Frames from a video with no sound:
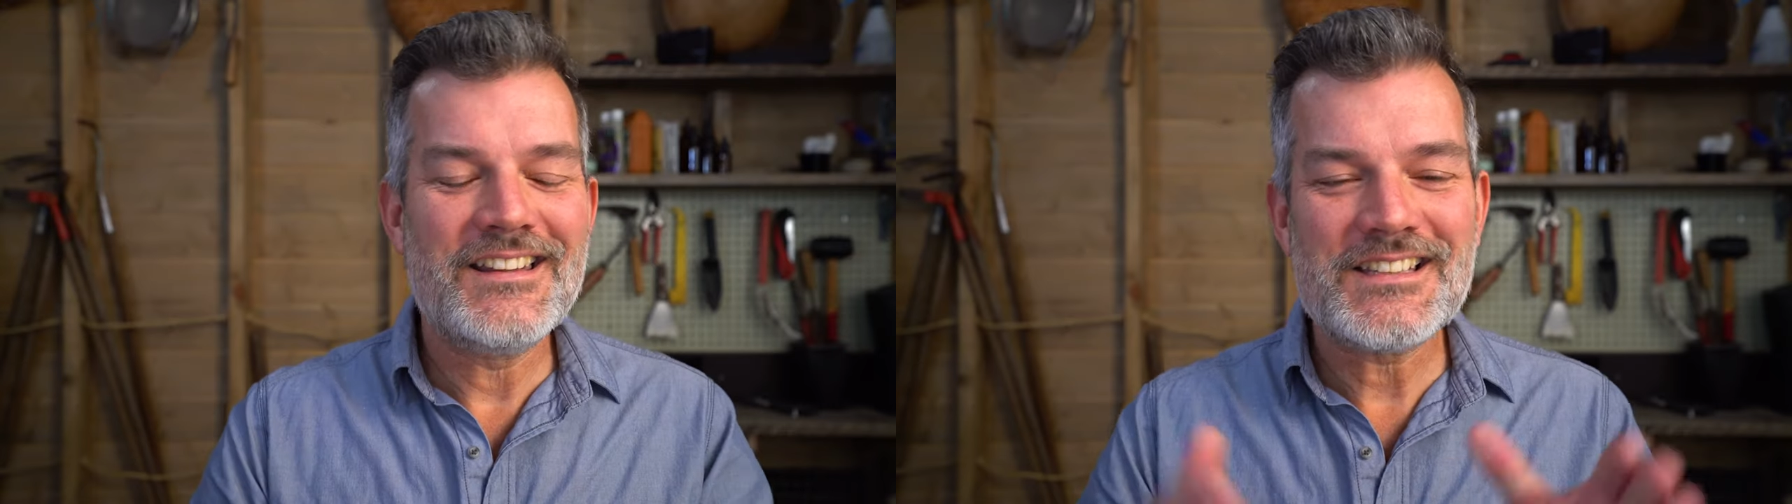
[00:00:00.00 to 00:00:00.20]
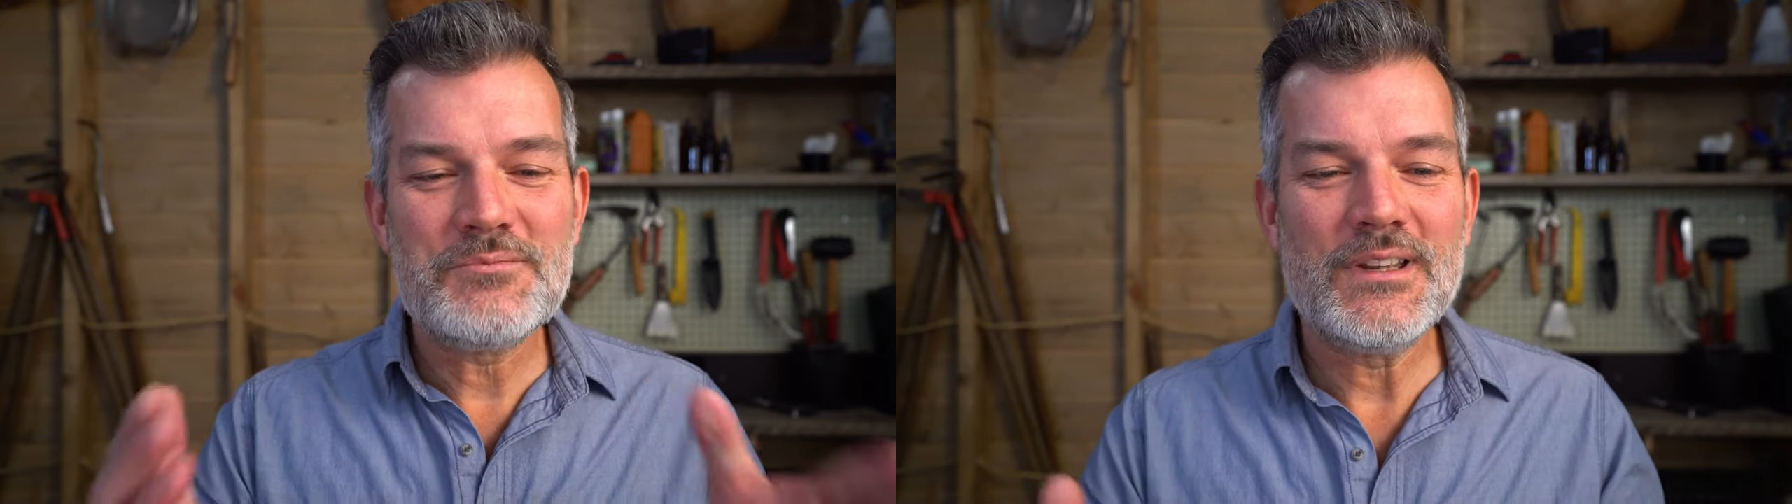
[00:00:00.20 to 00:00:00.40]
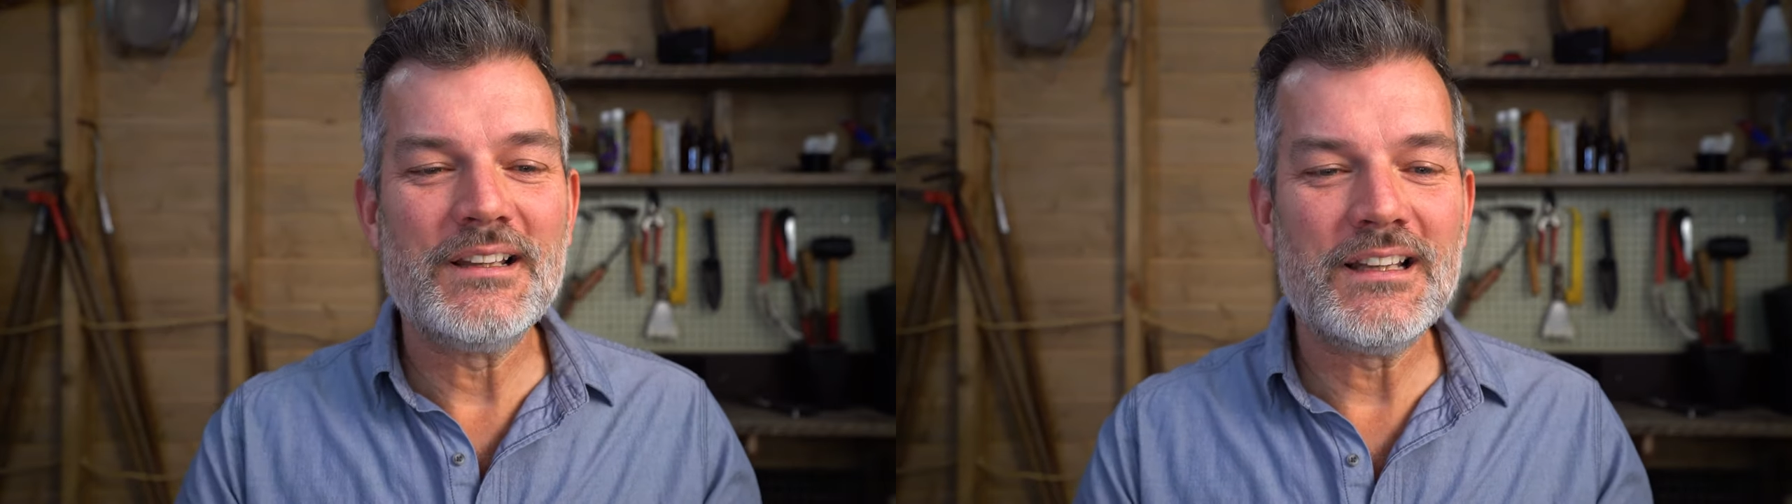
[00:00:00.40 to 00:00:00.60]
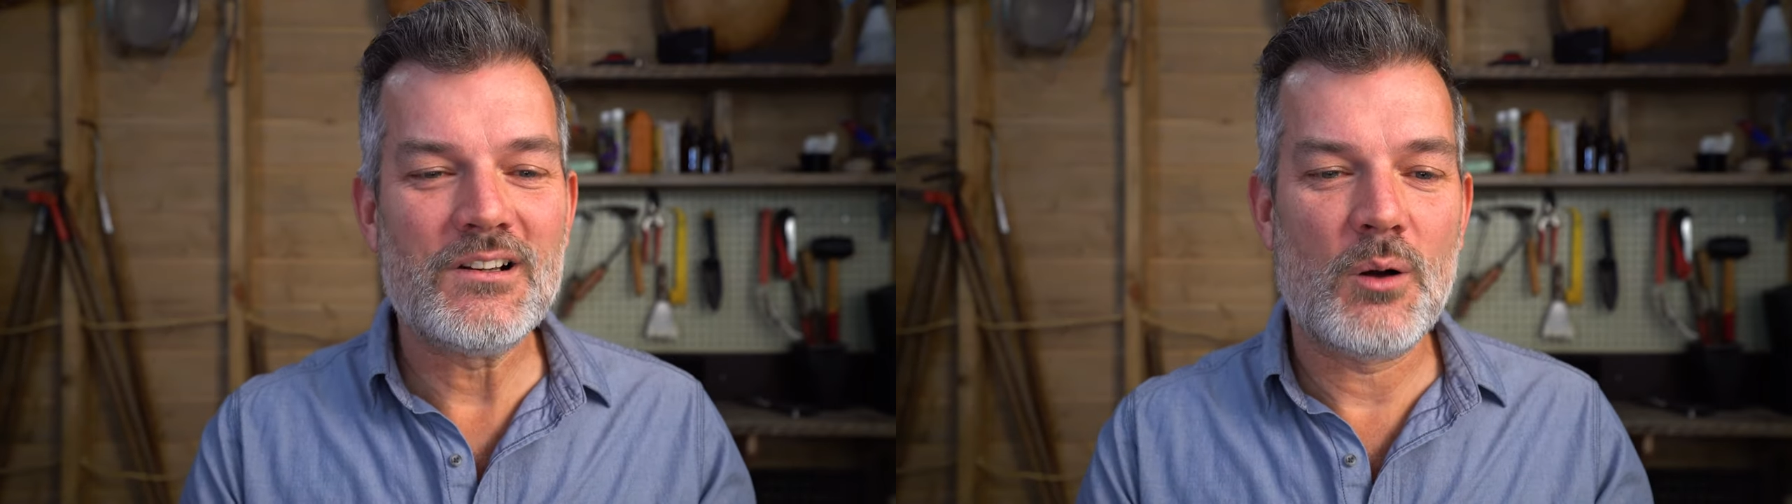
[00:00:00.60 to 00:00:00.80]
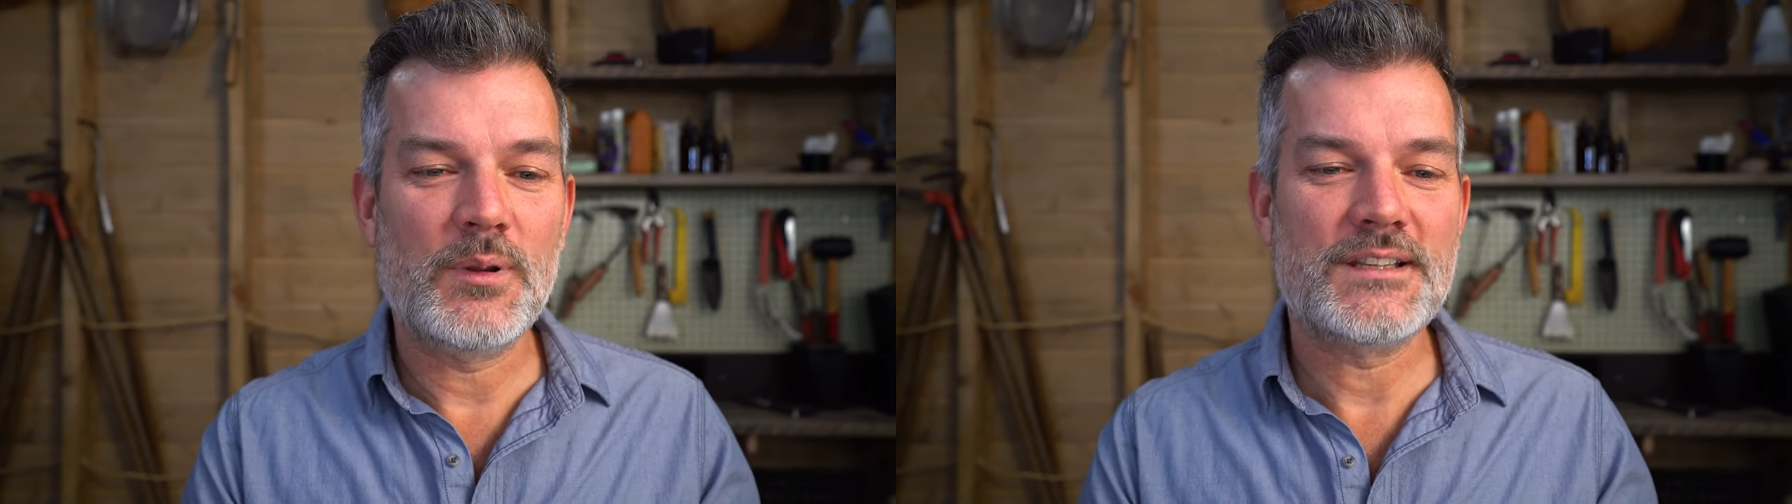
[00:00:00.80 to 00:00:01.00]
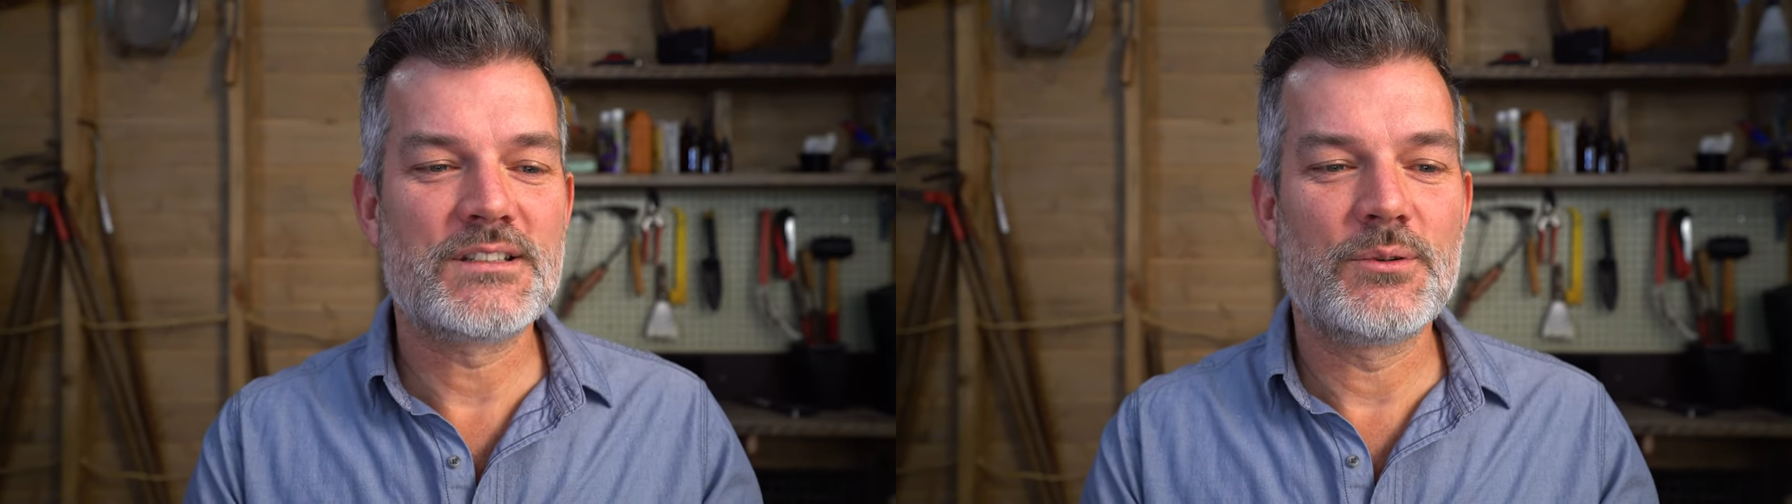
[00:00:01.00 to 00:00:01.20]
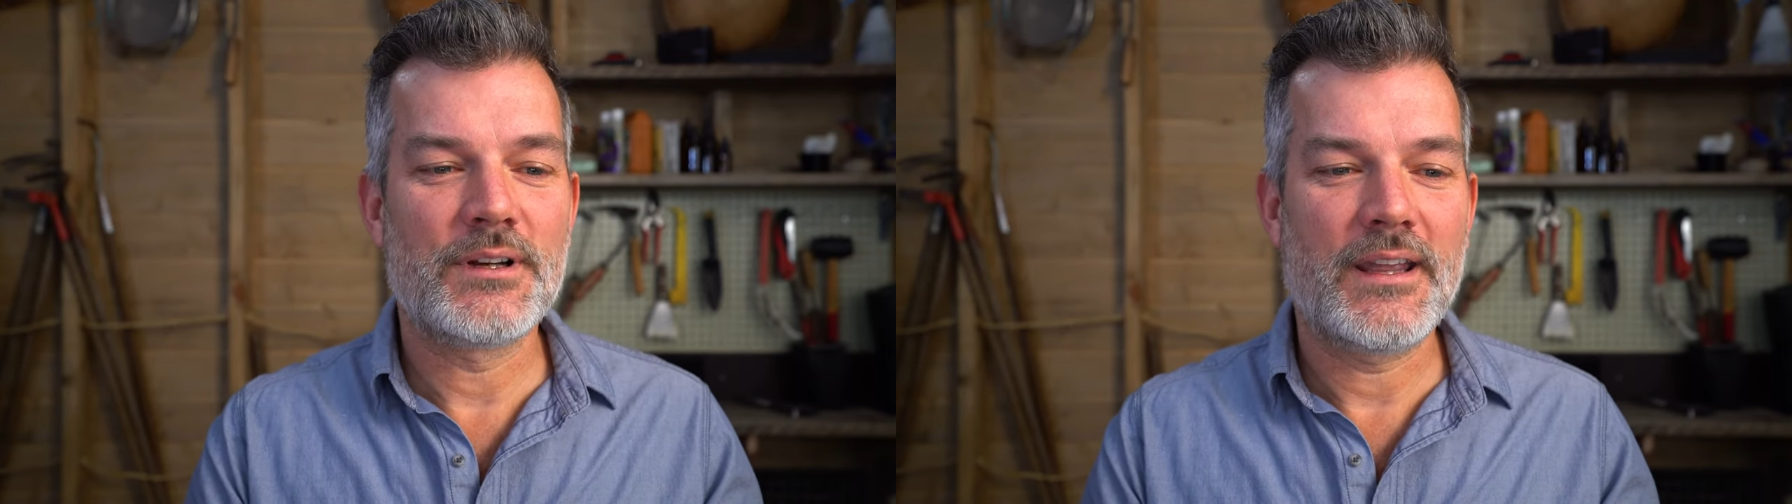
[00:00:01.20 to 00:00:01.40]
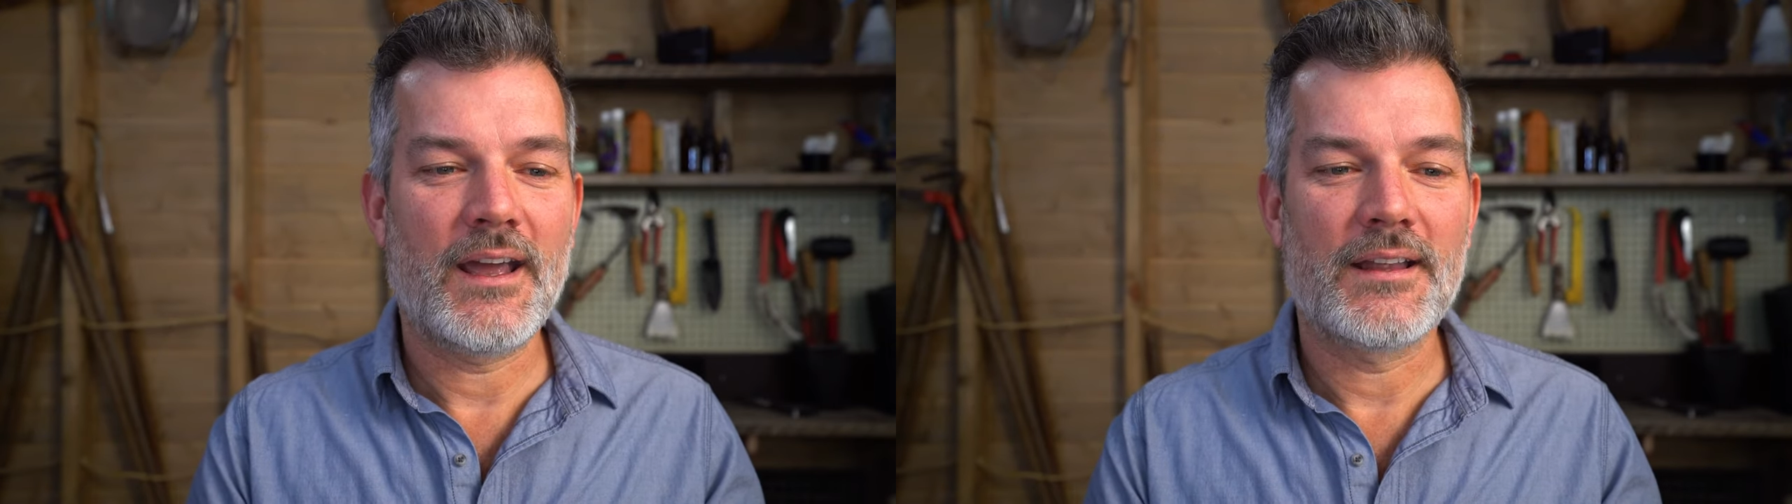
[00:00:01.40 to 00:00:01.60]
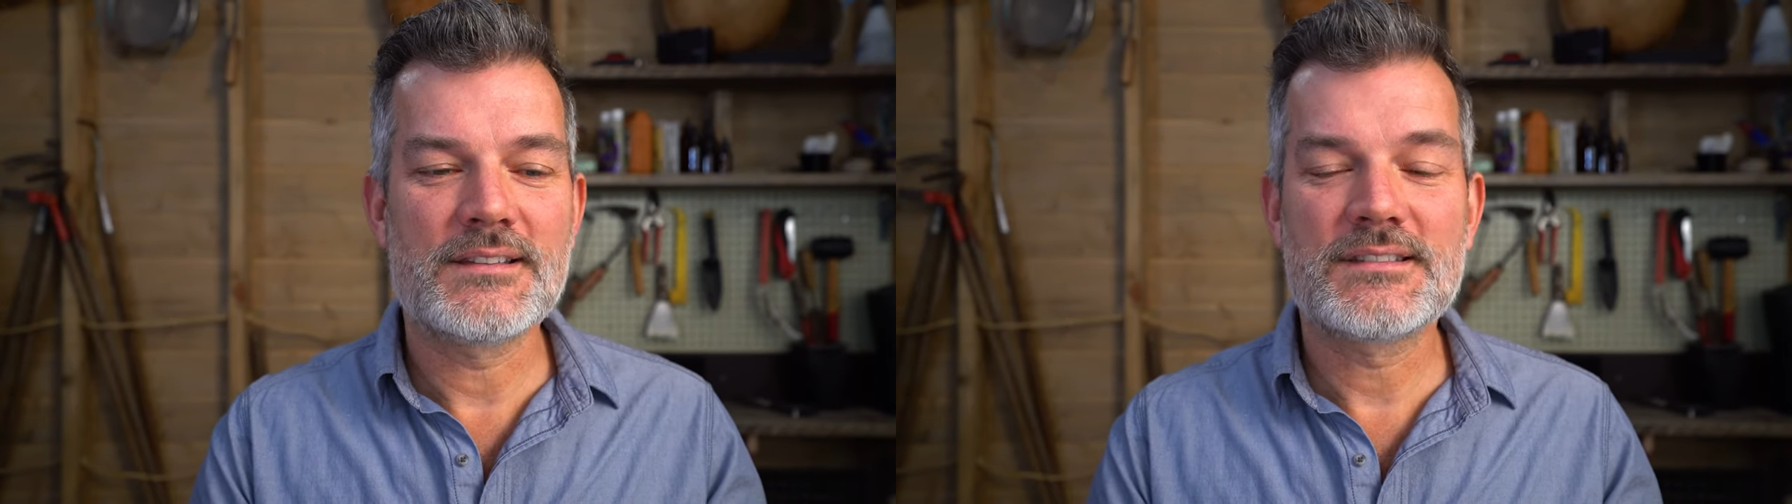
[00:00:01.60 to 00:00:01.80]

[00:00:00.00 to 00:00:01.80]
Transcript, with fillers: this can be a little complex to work out.